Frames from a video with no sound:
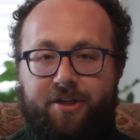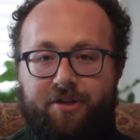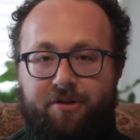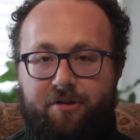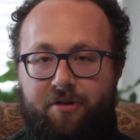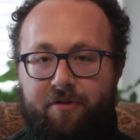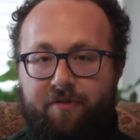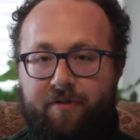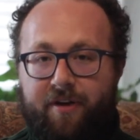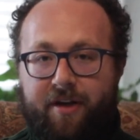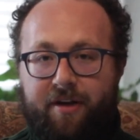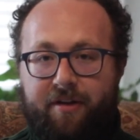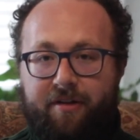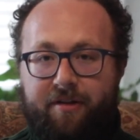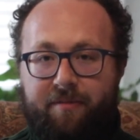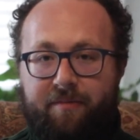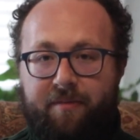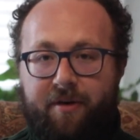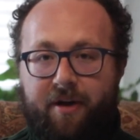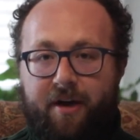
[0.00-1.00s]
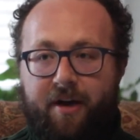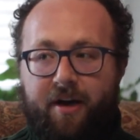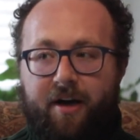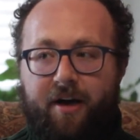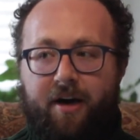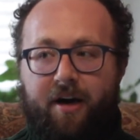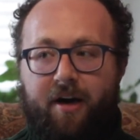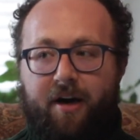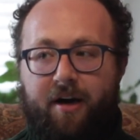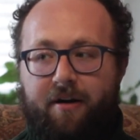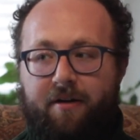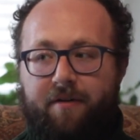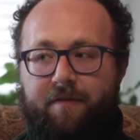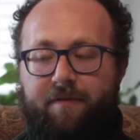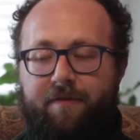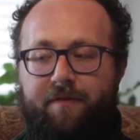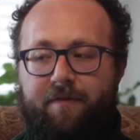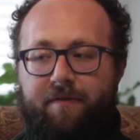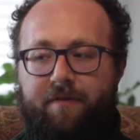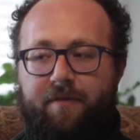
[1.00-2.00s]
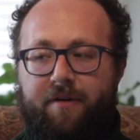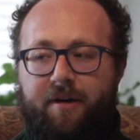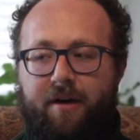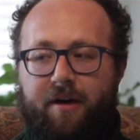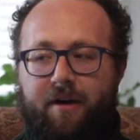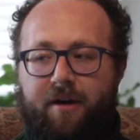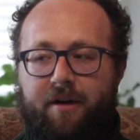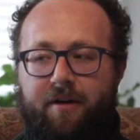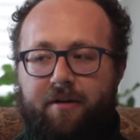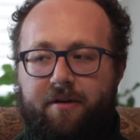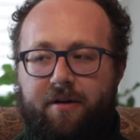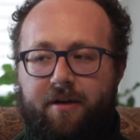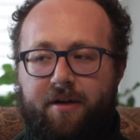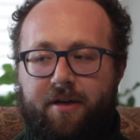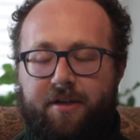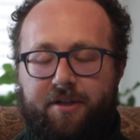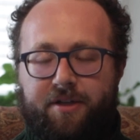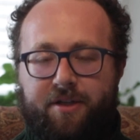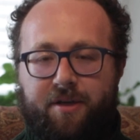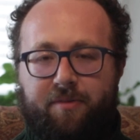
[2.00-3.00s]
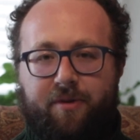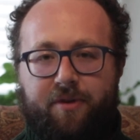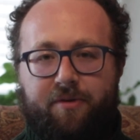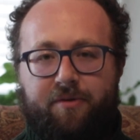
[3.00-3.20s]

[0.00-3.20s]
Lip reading: curriculum of someone